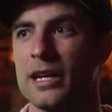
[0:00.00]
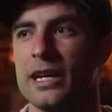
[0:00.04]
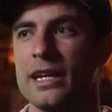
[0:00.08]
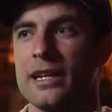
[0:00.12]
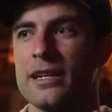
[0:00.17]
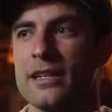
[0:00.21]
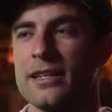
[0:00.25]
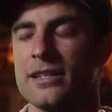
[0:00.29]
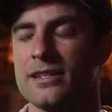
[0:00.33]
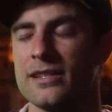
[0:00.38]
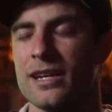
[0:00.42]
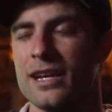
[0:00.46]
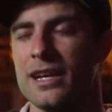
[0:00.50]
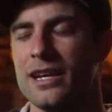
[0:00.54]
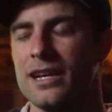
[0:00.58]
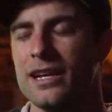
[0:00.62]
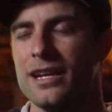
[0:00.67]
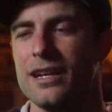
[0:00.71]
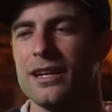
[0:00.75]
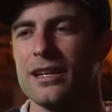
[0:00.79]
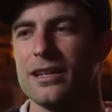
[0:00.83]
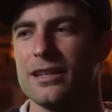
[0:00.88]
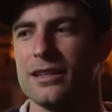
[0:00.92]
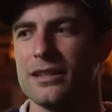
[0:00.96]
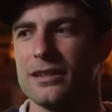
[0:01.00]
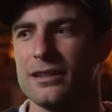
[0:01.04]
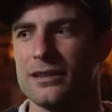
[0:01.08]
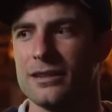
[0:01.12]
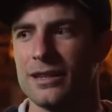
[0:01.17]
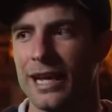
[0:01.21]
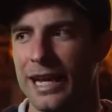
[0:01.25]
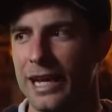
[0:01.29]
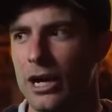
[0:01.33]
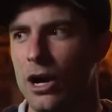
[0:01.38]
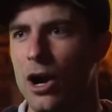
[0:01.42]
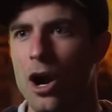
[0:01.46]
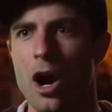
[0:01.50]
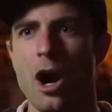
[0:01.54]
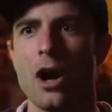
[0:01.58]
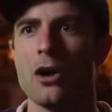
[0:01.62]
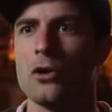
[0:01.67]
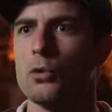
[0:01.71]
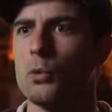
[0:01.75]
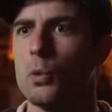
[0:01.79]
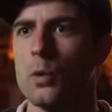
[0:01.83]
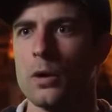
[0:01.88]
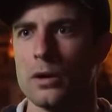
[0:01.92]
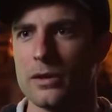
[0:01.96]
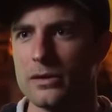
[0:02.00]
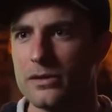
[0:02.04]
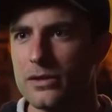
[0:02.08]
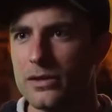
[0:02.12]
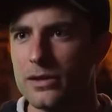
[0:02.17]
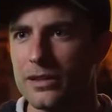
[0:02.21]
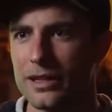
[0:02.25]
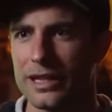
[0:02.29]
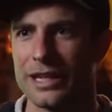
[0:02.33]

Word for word: It is like Hogwarts.